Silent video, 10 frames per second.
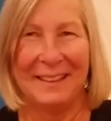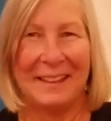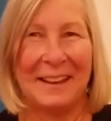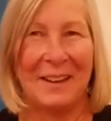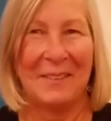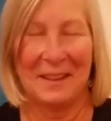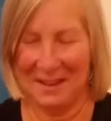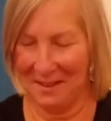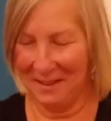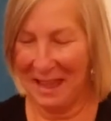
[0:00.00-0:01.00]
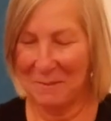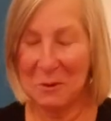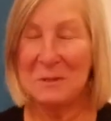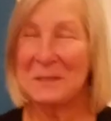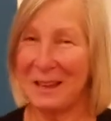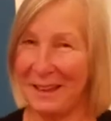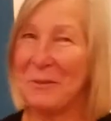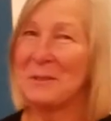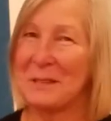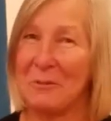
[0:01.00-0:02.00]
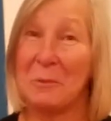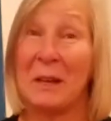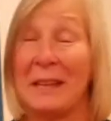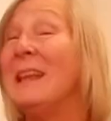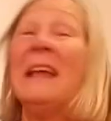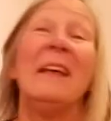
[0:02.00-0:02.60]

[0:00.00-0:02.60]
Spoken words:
There we go. Yeah, most everybody,